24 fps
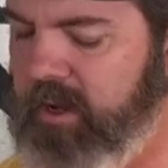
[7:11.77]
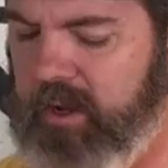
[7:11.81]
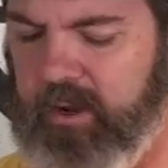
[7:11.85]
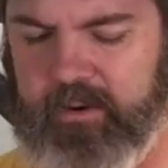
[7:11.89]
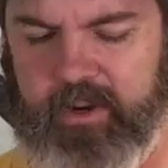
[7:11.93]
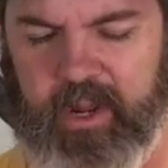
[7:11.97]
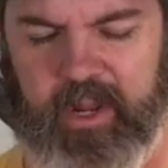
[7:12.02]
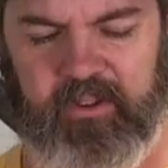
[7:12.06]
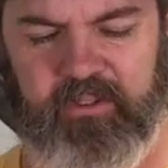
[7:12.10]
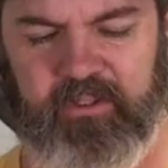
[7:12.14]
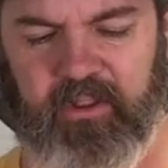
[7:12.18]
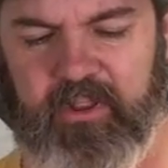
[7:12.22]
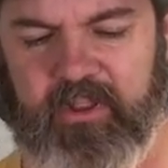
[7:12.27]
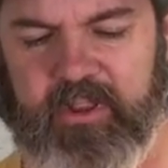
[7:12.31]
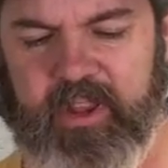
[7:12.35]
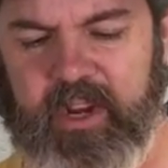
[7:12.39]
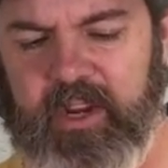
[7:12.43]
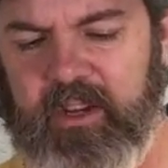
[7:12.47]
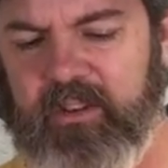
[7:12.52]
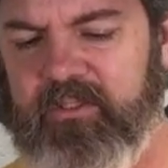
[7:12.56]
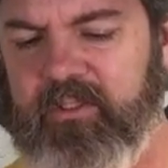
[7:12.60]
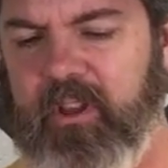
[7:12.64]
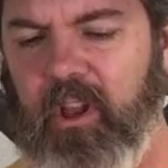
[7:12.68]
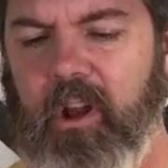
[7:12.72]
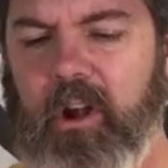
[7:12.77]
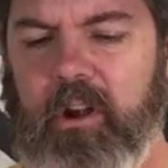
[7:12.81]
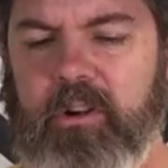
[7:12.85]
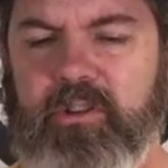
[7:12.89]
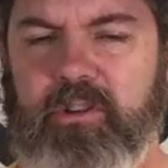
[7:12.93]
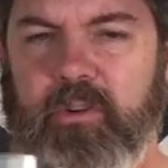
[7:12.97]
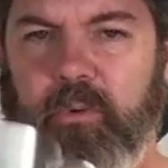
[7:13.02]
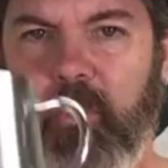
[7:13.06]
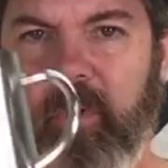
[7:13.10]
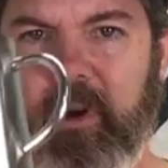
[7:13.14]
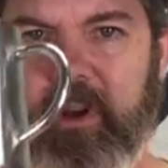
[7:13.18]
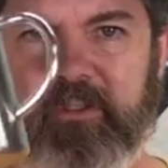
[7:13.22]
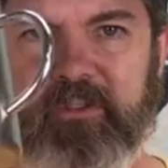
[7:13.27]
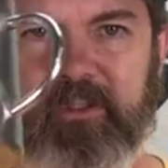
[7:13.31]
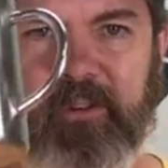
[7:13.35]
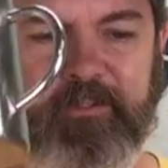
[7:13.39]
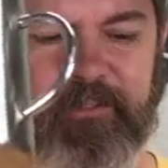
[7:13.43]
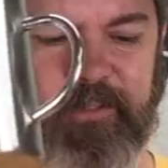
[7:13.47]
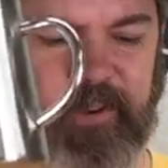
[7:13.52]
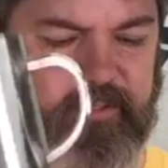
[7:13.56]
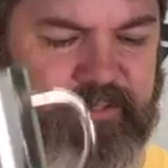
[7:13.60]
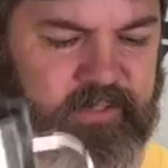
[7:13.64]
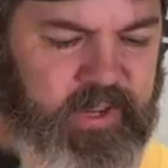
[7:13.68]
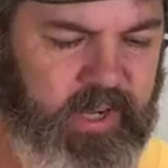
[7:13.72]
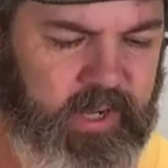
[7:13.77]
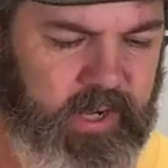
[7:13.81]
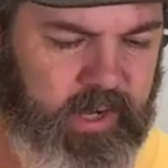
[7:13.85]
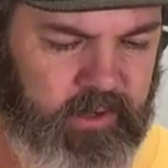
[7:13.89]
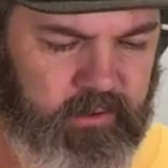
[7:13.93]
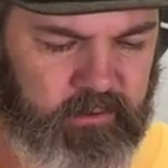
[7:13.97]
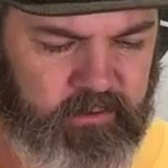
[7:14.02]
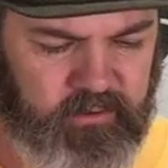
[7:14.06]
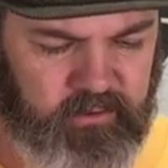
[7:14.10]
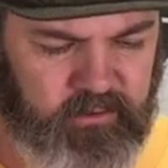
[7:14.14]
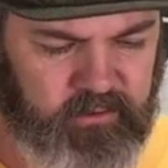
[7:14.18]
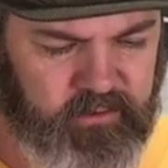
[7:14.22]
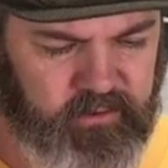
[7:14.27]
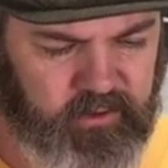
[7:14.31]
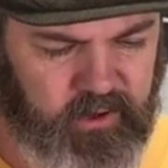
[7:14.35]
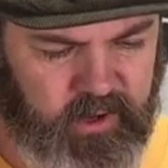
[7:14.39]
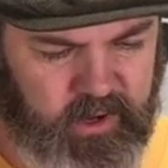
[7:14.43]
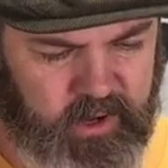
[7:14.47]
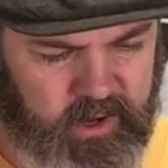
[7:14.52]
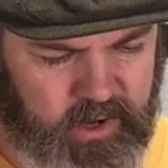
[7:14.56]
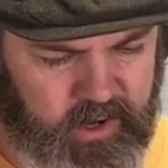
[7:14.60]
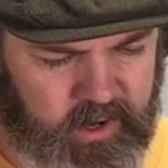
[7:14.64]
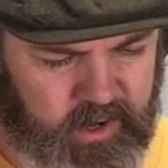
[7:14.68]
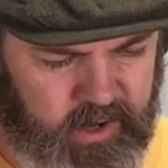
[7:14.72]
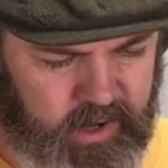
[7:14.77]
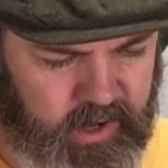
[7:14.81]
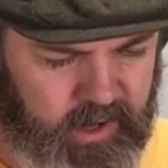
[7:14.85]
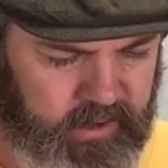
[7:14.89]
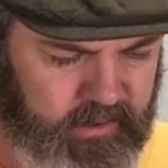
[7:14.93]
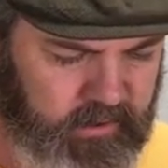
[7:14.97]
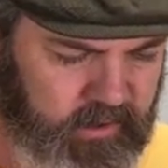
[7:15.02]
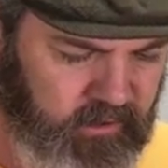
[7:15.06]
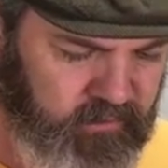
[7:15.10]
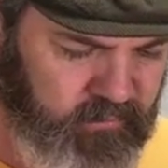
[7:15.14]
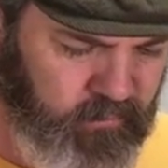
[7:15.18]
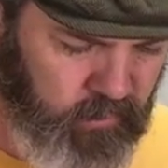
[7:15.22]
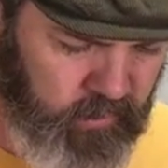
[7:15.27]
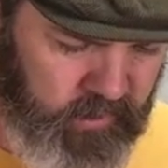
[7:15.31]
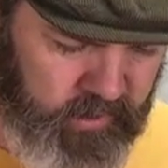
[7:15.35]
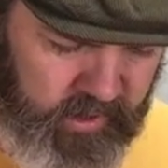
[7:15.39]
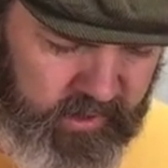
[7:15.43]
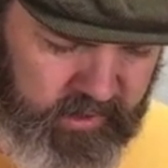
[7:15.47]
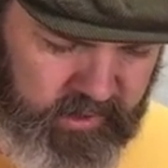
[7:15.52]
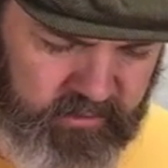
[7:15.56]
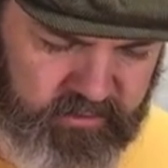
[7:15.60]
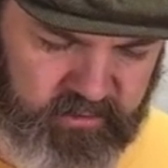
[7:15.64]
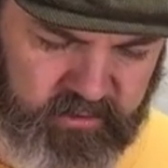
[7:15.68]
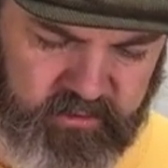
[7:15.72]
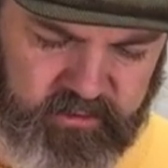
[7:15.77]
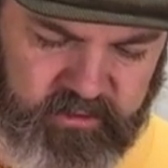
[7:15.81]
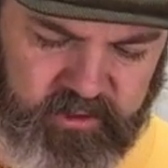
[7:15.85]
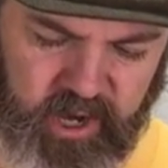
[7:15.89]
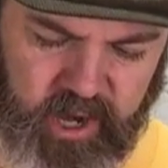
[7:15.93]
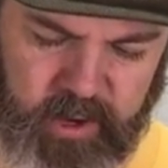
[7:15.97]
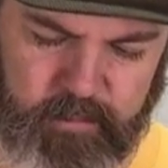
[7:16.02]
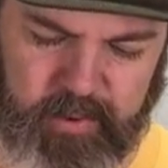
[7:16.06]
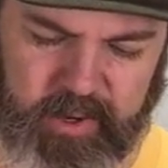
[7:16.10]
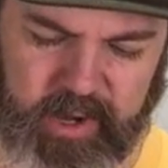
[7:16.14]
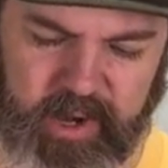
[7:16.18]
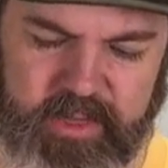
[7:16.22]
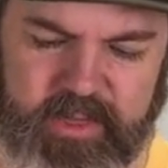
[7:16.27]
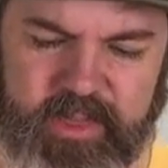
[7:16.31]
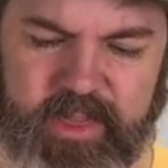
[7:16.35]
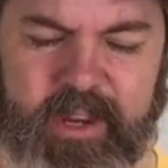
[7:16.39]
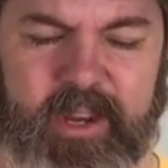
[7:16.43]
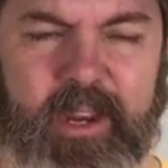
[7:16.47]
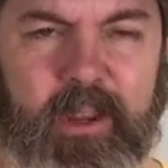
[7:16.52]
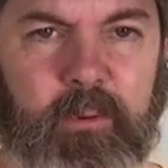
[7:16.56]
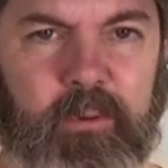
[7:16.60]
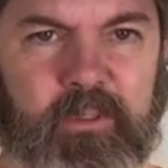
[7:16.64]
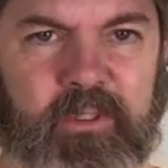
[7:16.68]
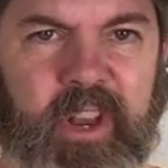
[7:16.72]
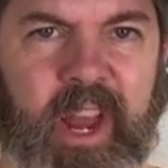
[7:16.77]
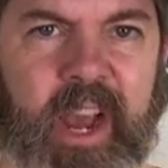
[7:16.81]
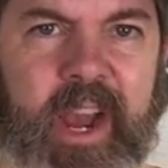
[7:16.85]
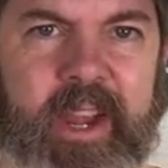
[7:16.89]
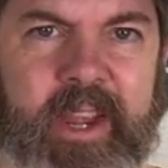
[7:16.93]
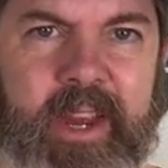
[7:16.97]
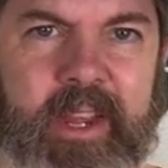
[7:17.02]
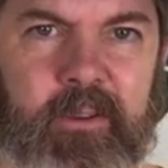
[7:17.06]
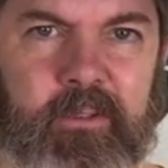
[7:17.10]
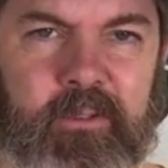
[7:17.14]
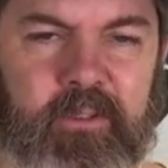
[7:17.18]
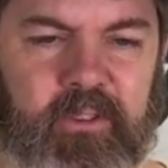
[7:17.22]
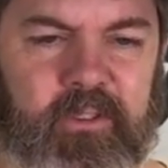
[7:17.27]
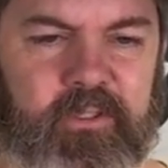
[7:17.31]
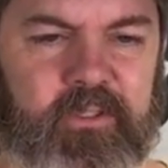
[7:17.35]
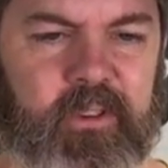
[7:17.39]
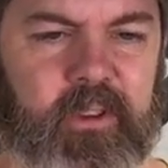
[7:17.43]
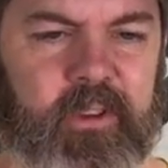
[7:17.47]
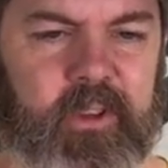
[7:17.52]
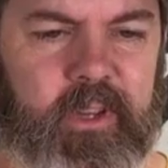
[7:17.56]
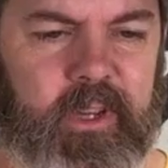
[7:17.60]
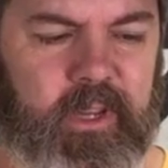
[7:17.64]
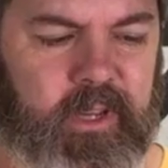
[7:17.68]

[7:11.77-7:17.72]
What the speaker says: Okay, so these larger ones are 15 ounces, and this one, it doesn't say, but I think it was 9 ounces.